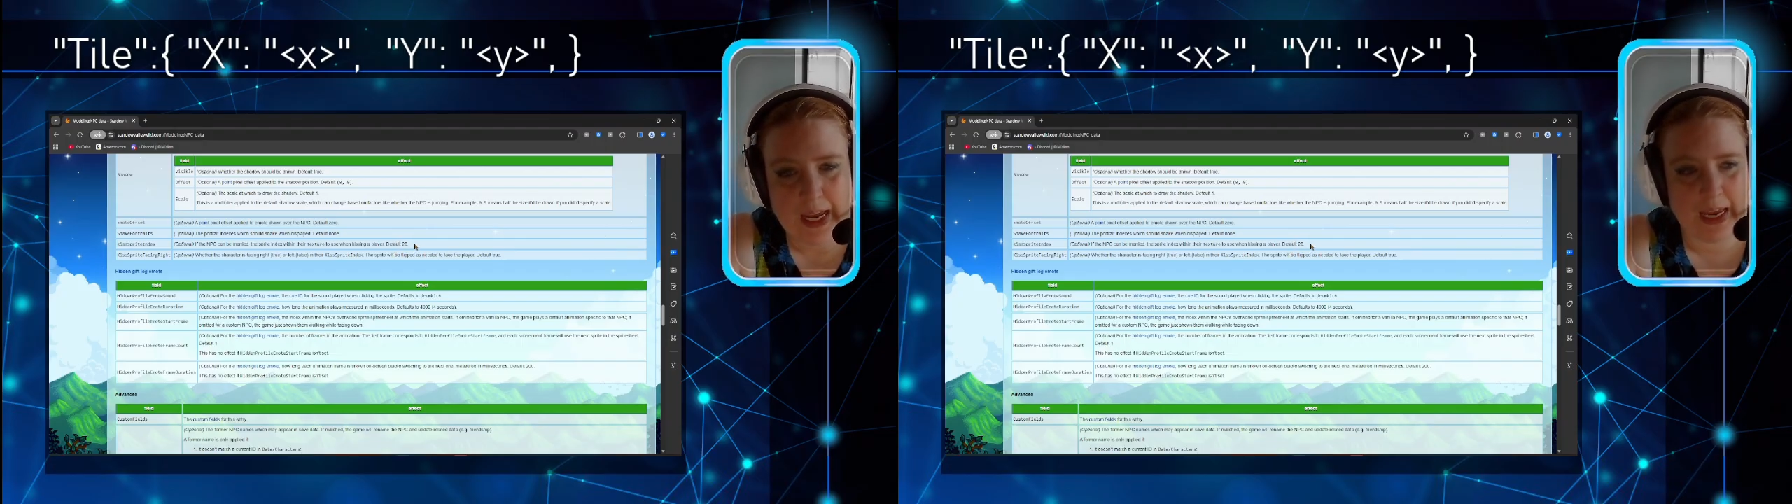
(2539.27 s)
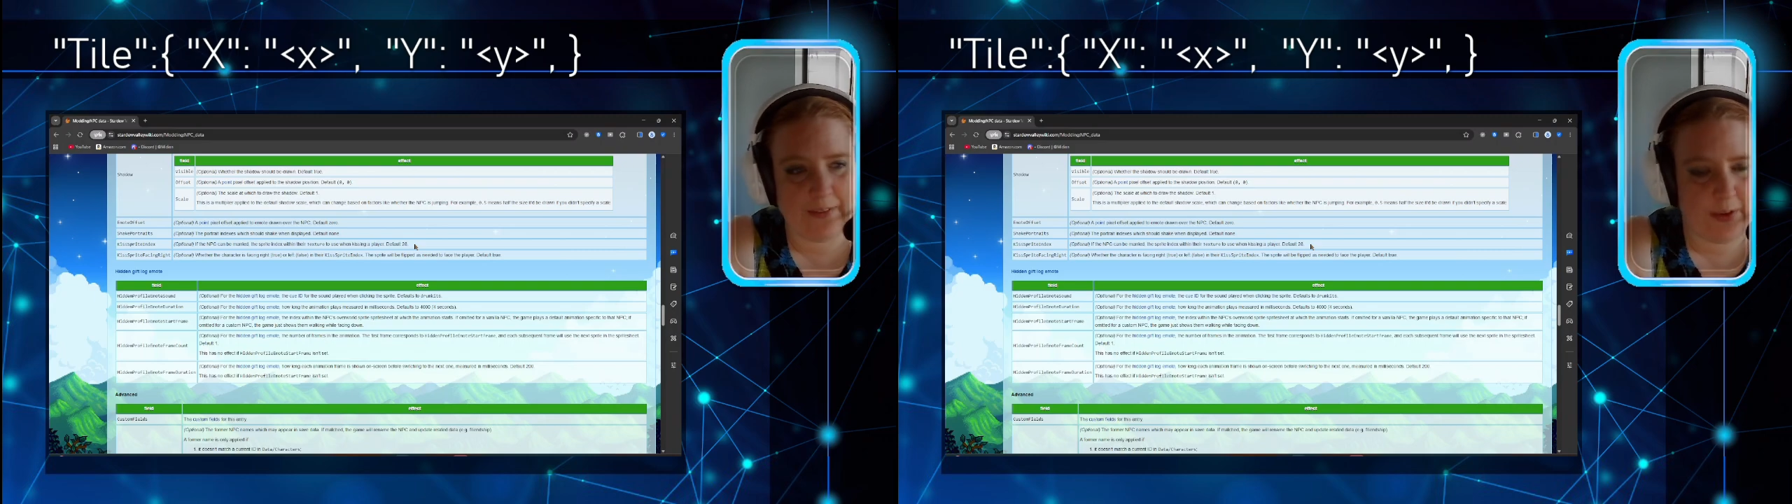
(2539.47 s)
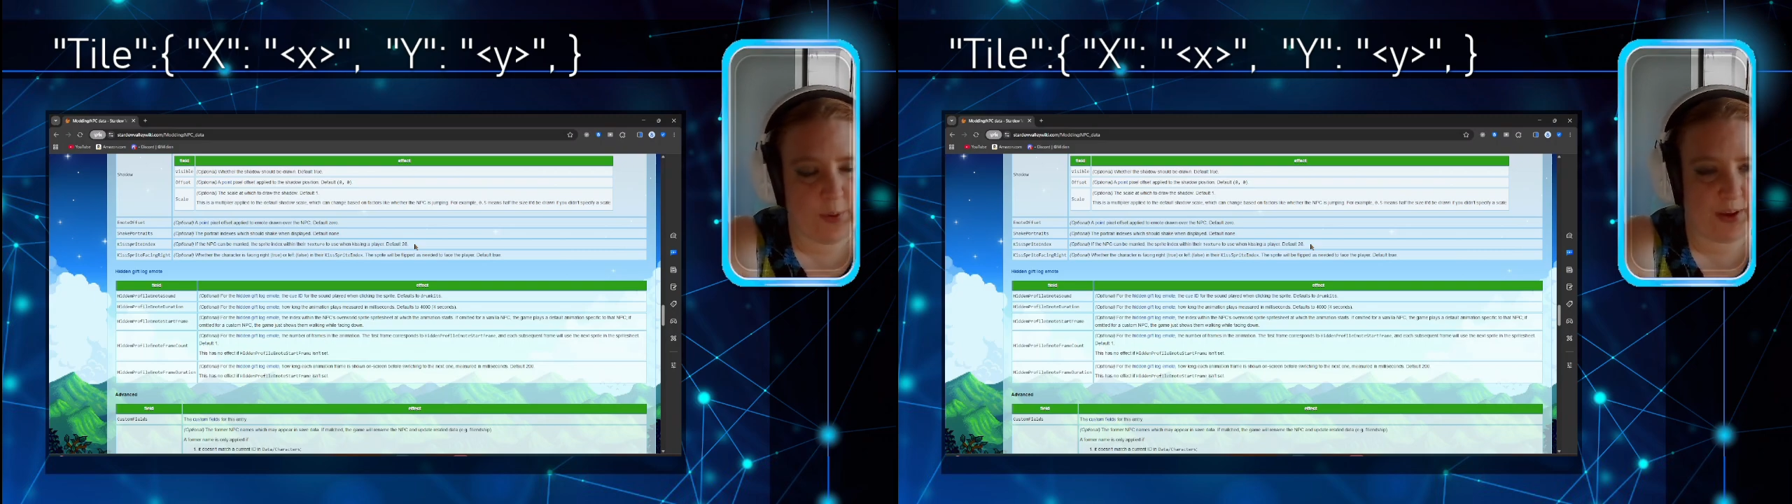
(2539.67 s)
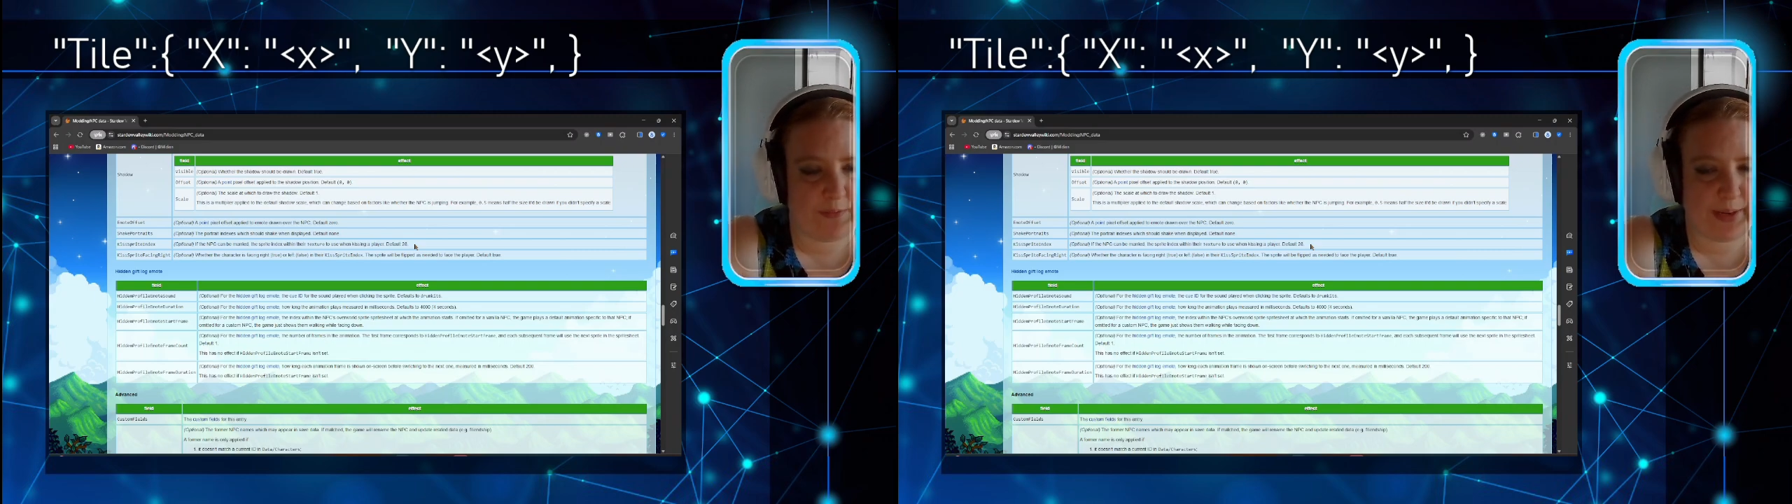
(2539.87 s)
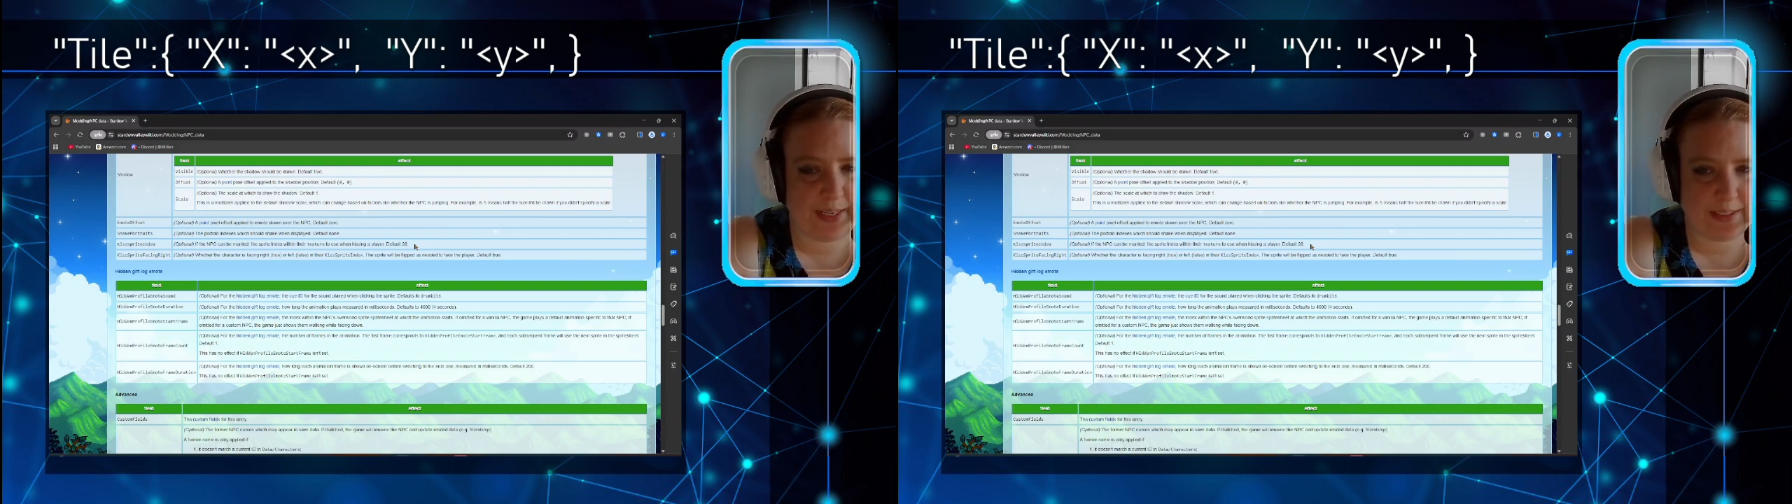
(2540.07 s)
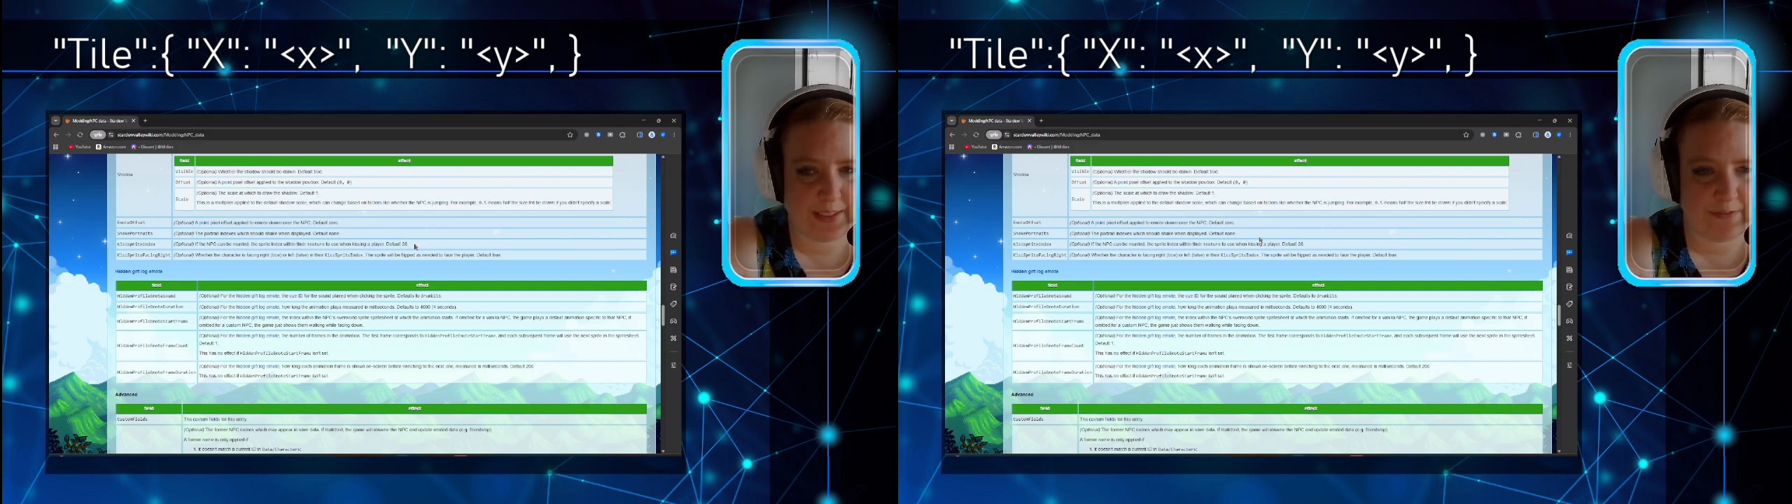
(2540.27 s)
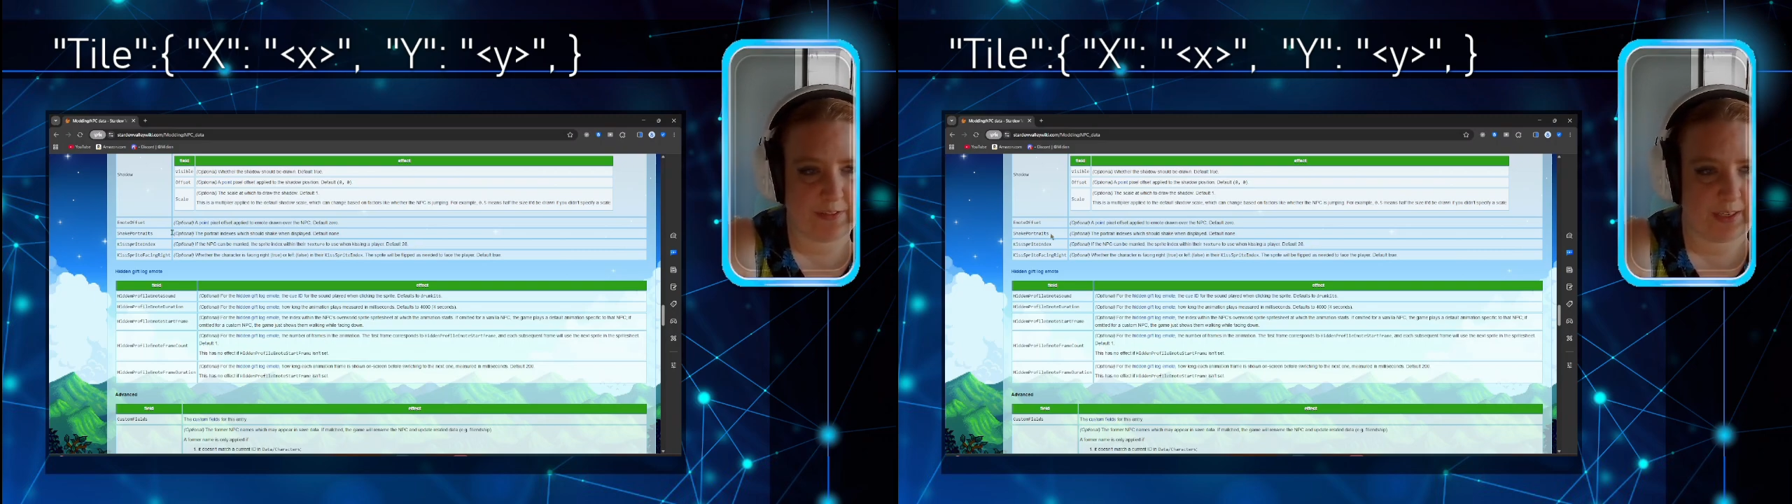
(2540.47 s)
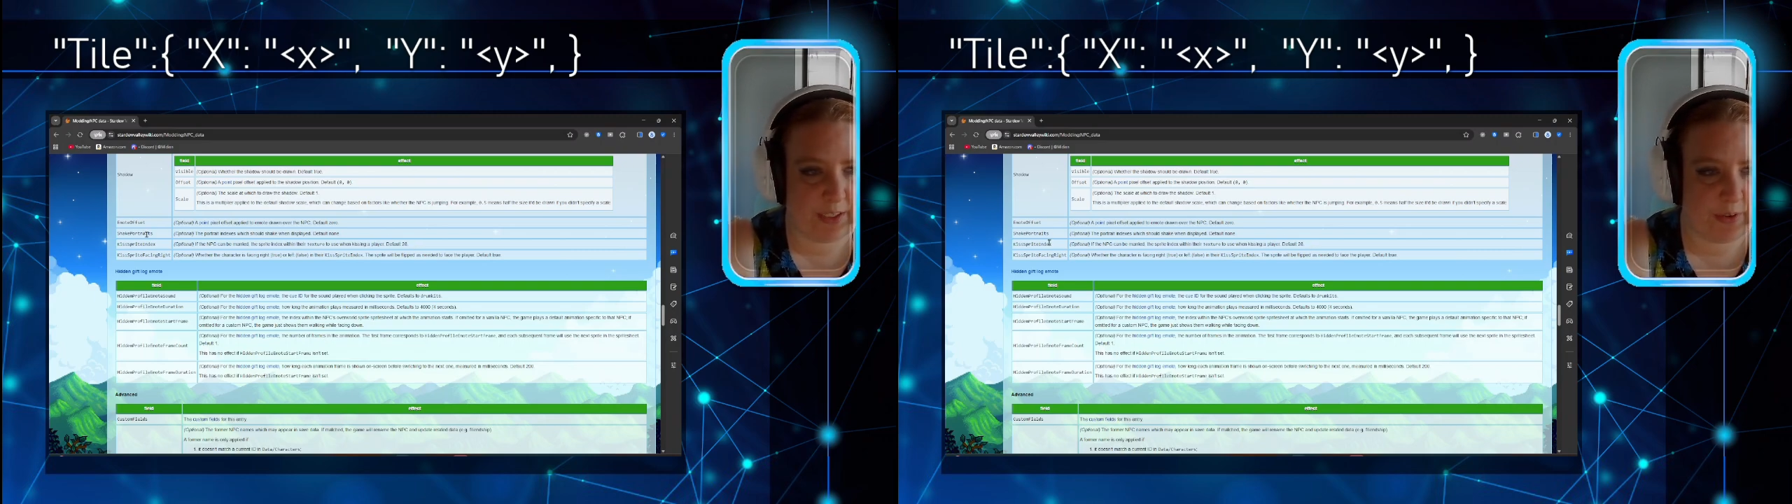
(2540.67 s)
If you have made it
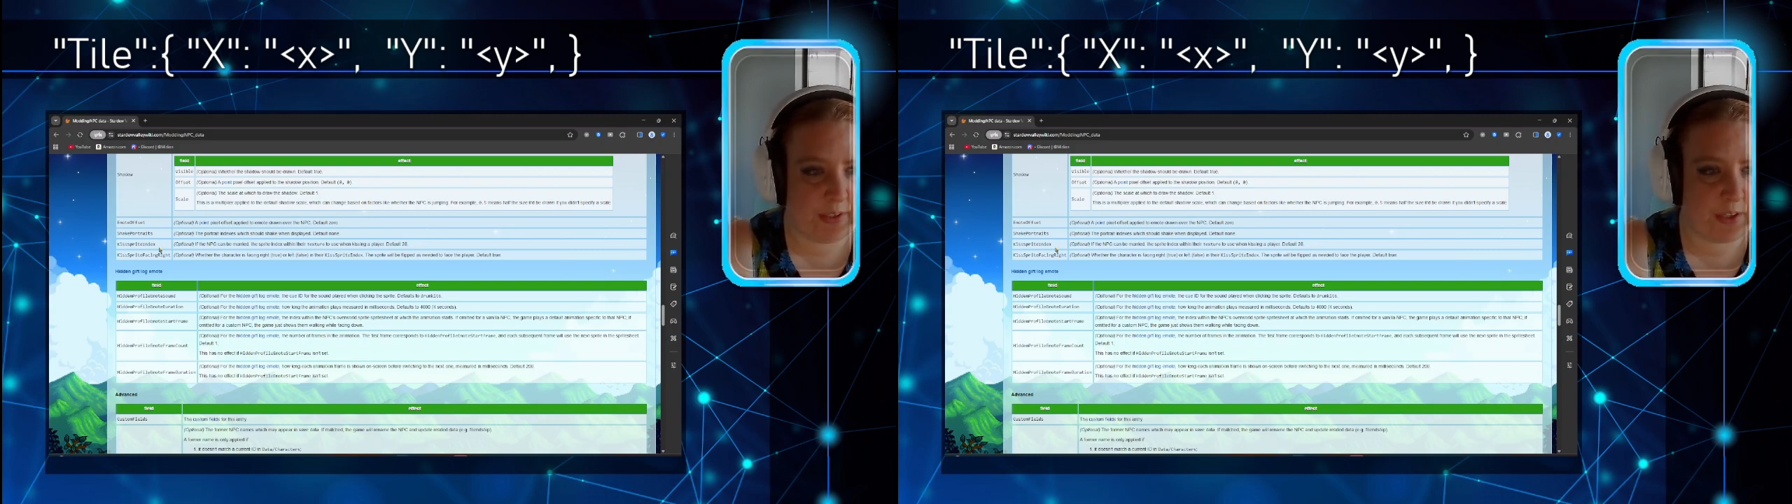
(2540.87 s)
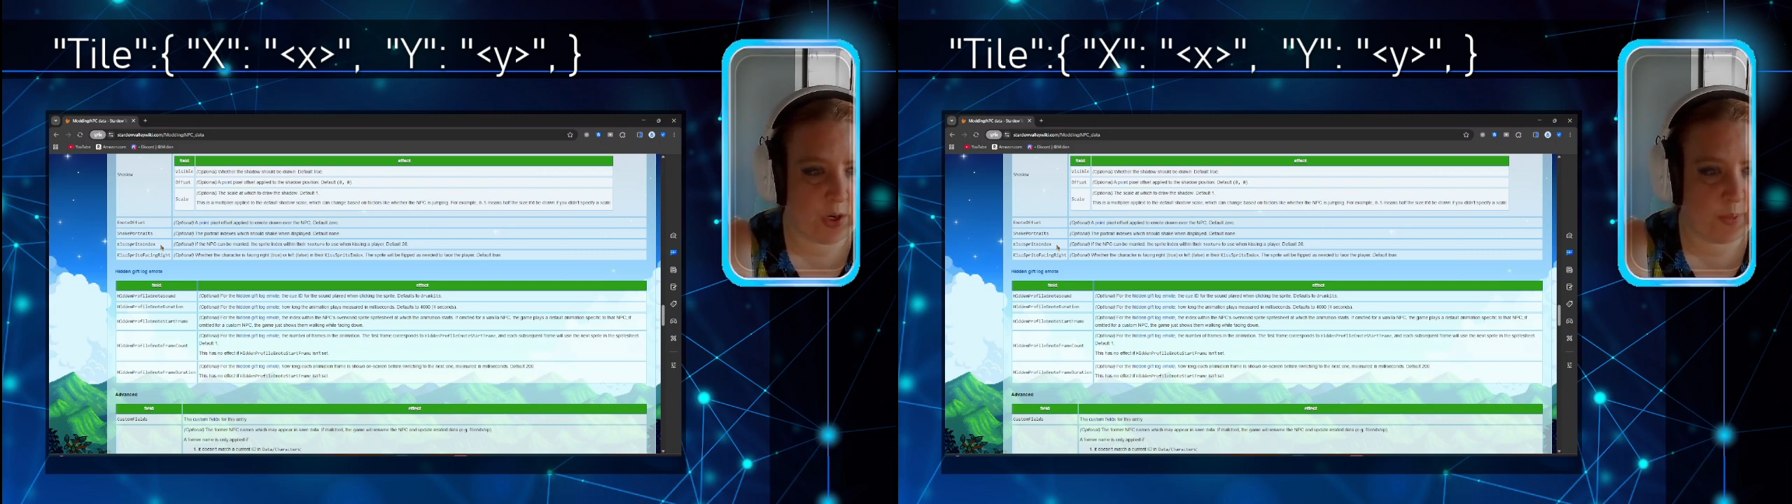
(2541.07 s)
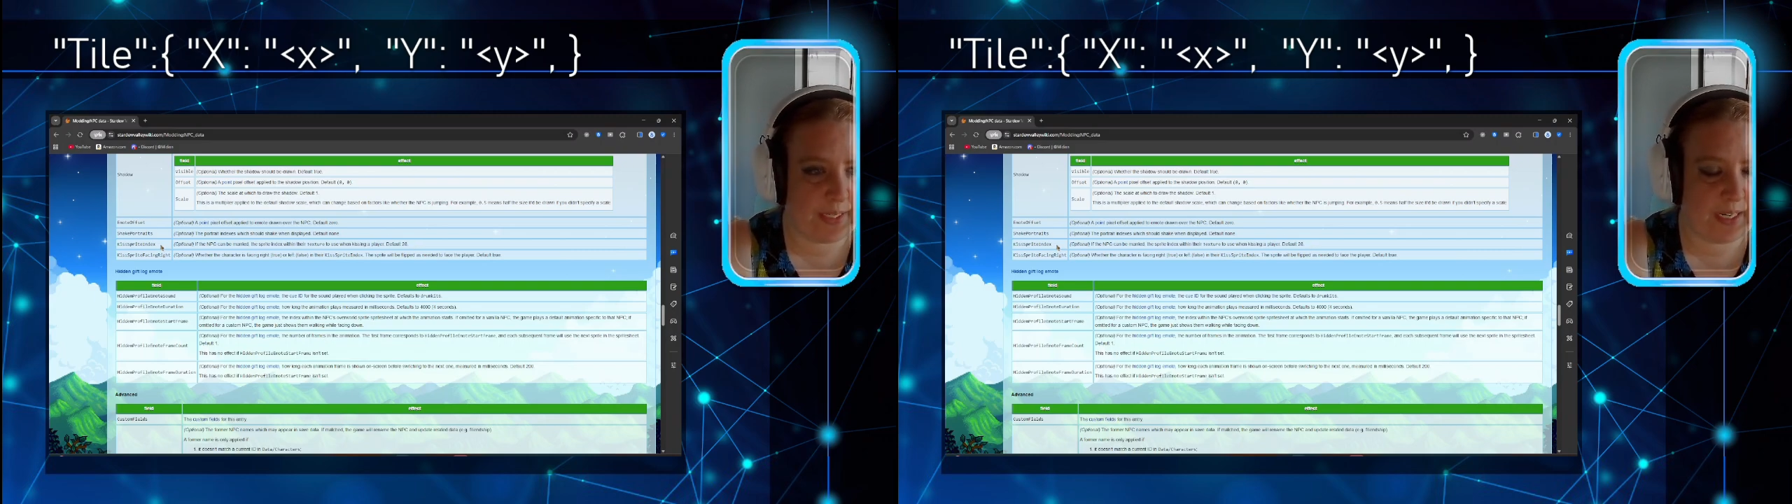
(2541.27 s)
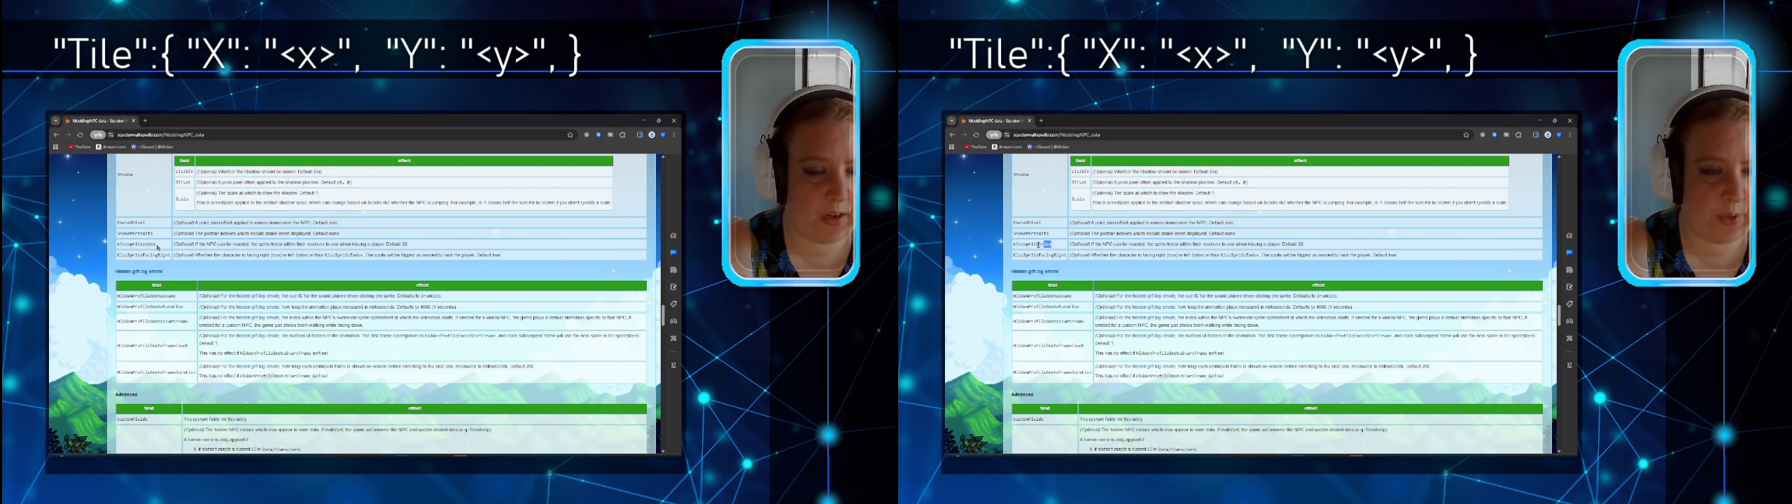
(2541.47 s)
different, you can go in here,